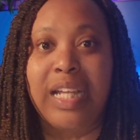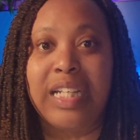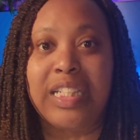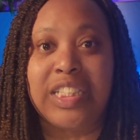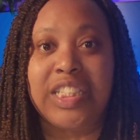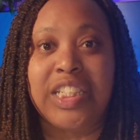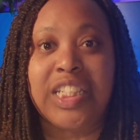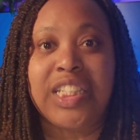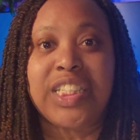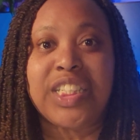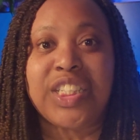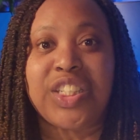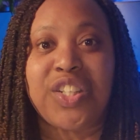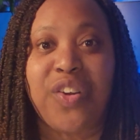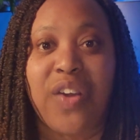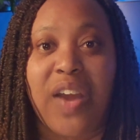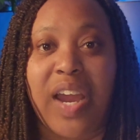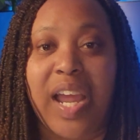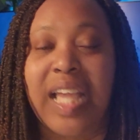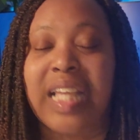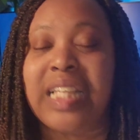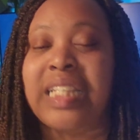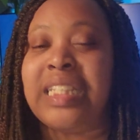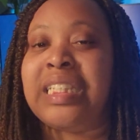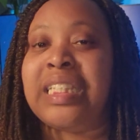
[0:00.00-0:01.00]
Jesus
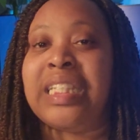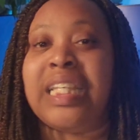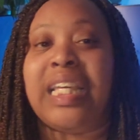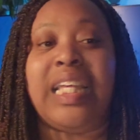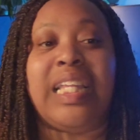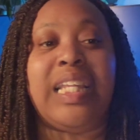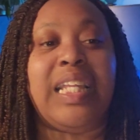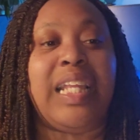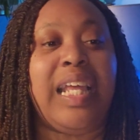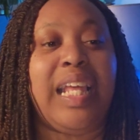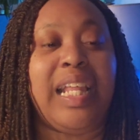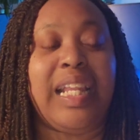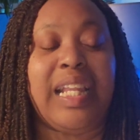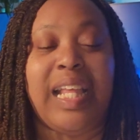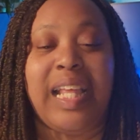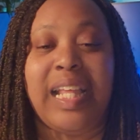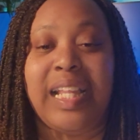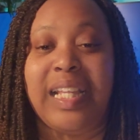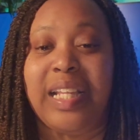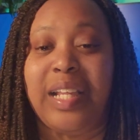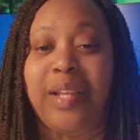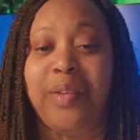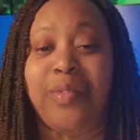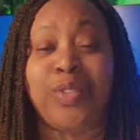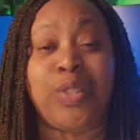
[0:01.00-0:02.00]
Christ and, and,
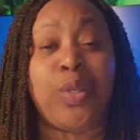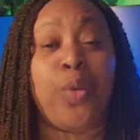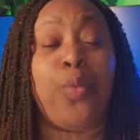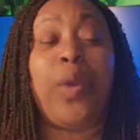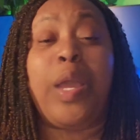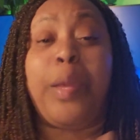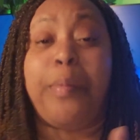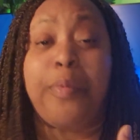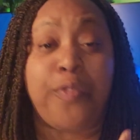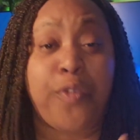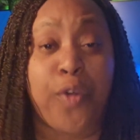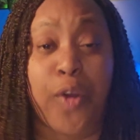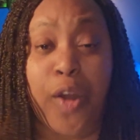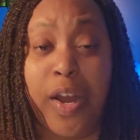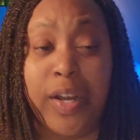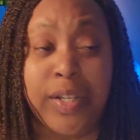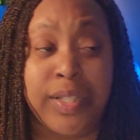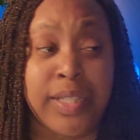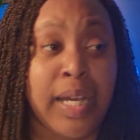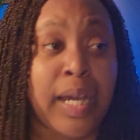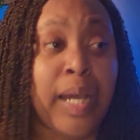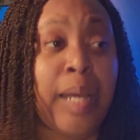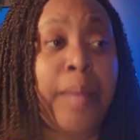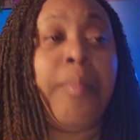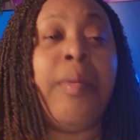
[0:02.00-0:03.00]
and so way before our
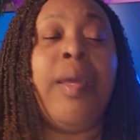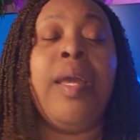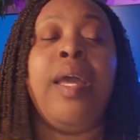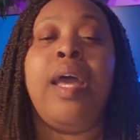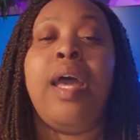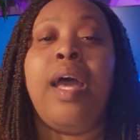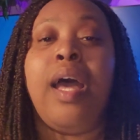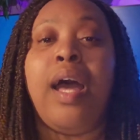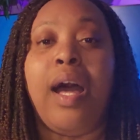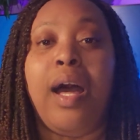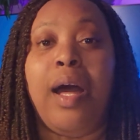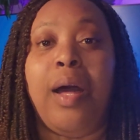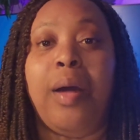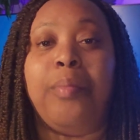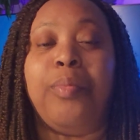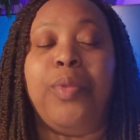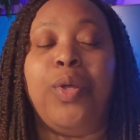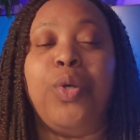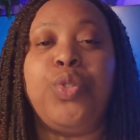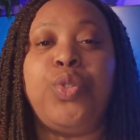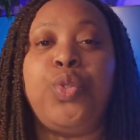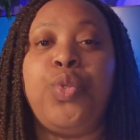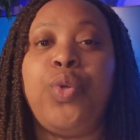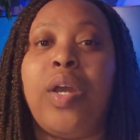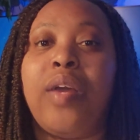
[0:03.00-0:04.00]
time, um,
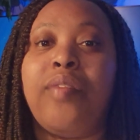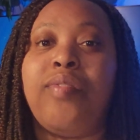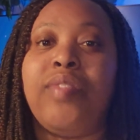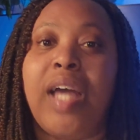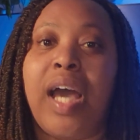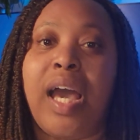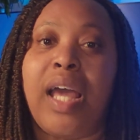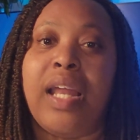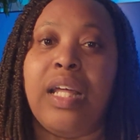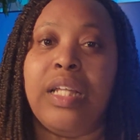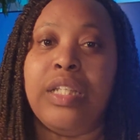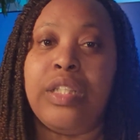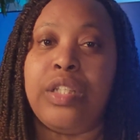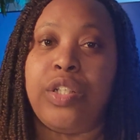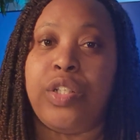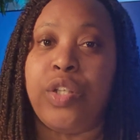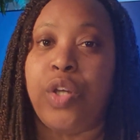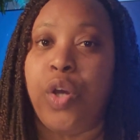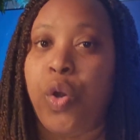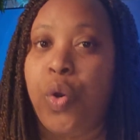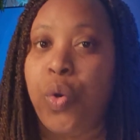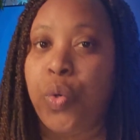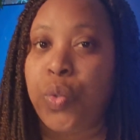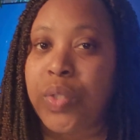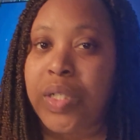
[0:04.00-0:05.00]
those who have died under
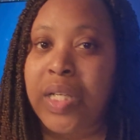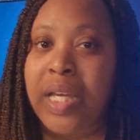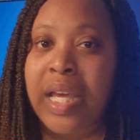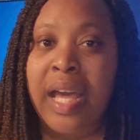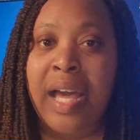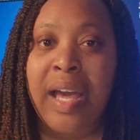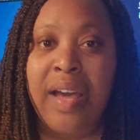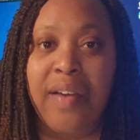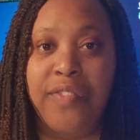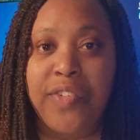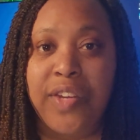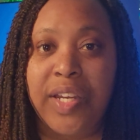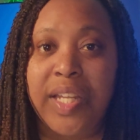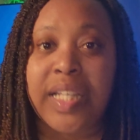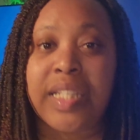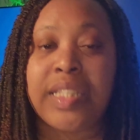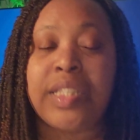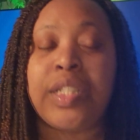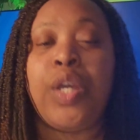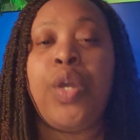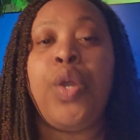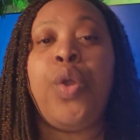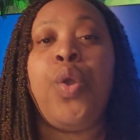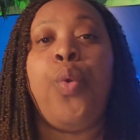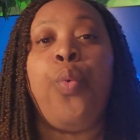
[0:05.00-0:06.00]
the old covenant
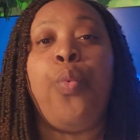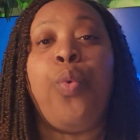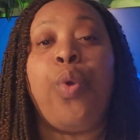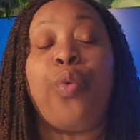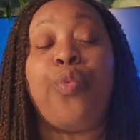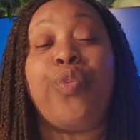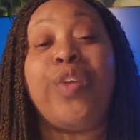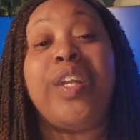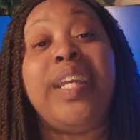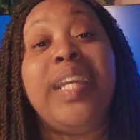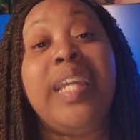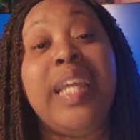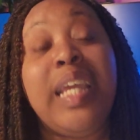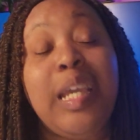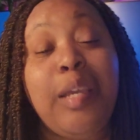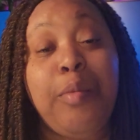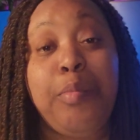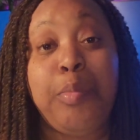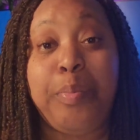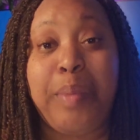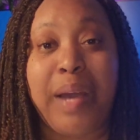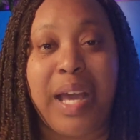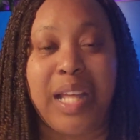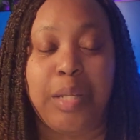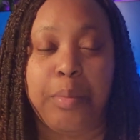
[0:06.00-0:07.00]
were
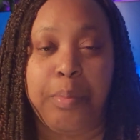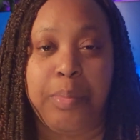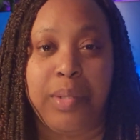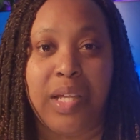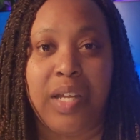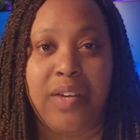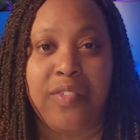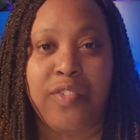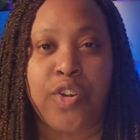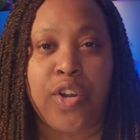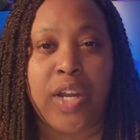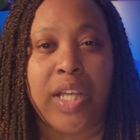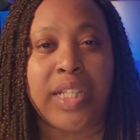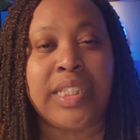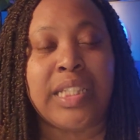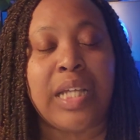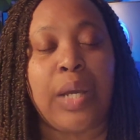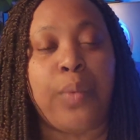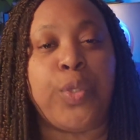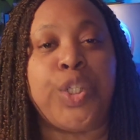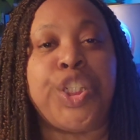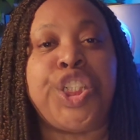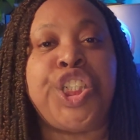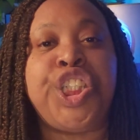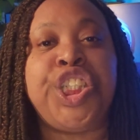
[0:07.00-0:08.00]
redeemed by the blood of Christ
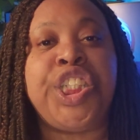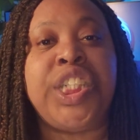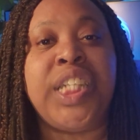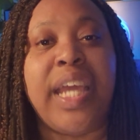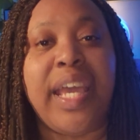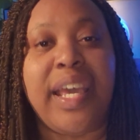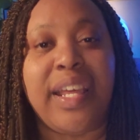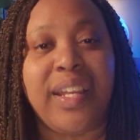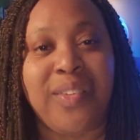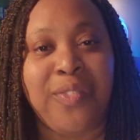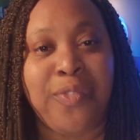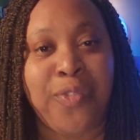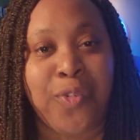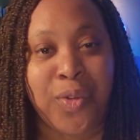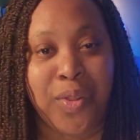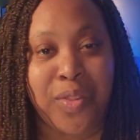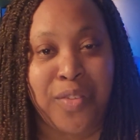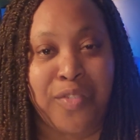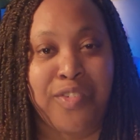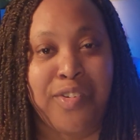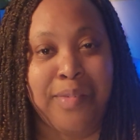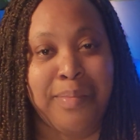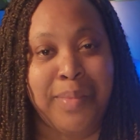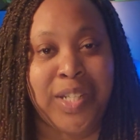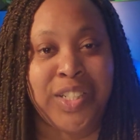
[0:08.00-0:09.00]
that was shed for the
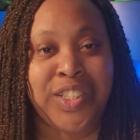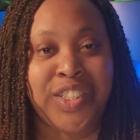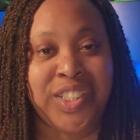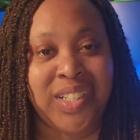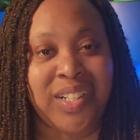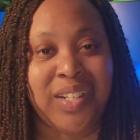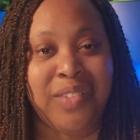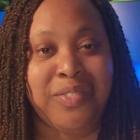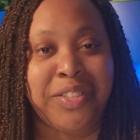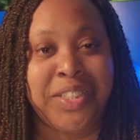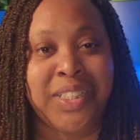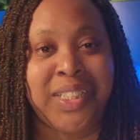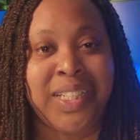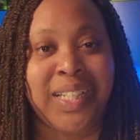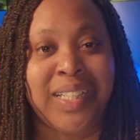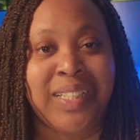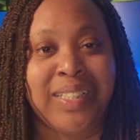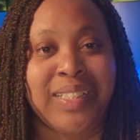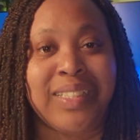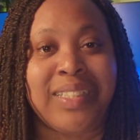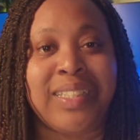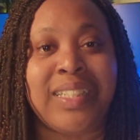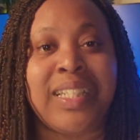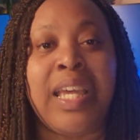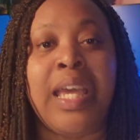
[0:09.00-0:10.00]
remission of
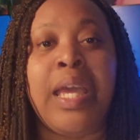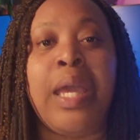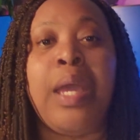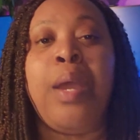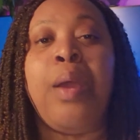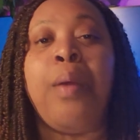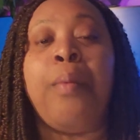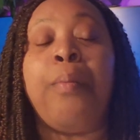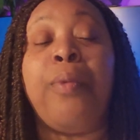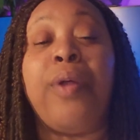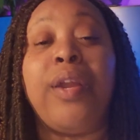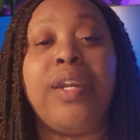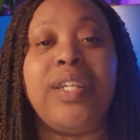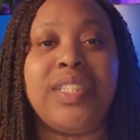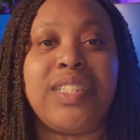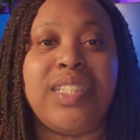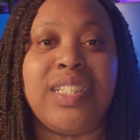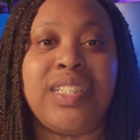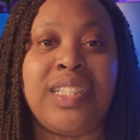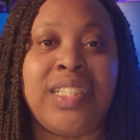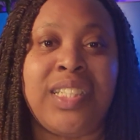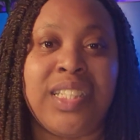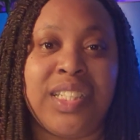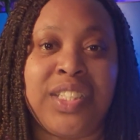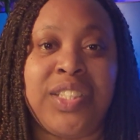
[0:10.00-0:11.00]
sins. Brothers
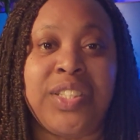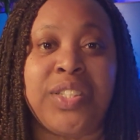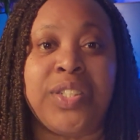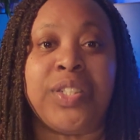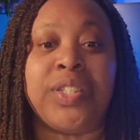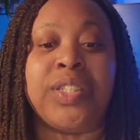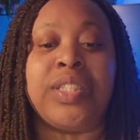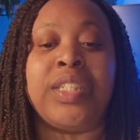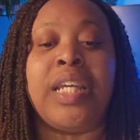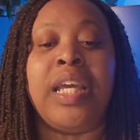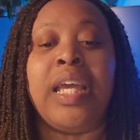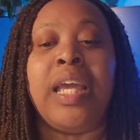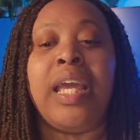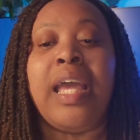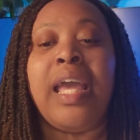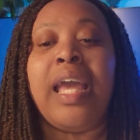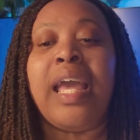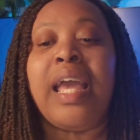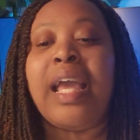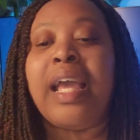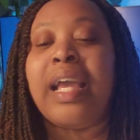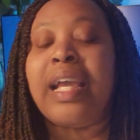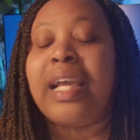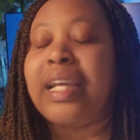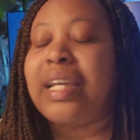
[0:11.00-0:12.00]
and sisters,
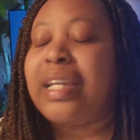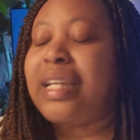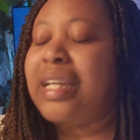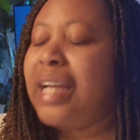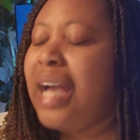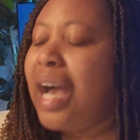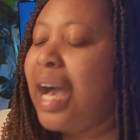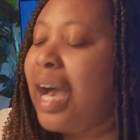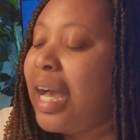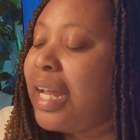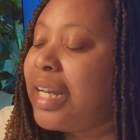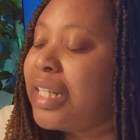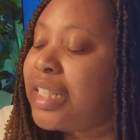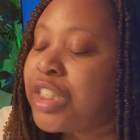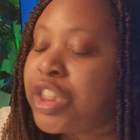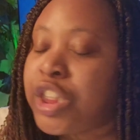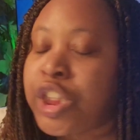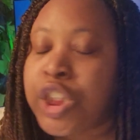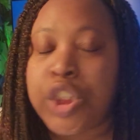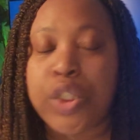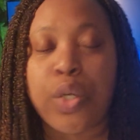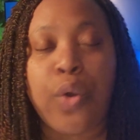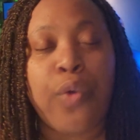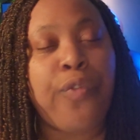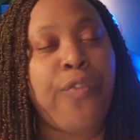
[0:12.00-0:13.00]
God is
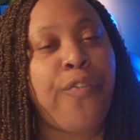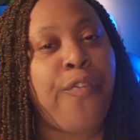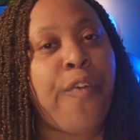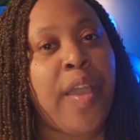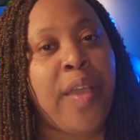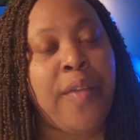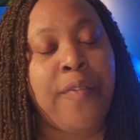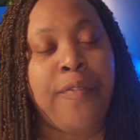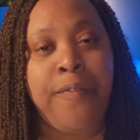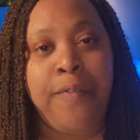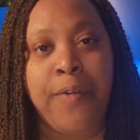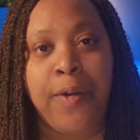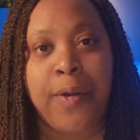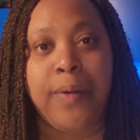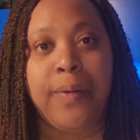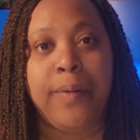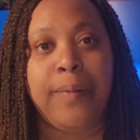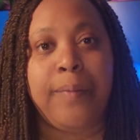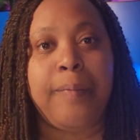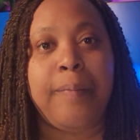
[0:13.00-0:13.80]
so faithful.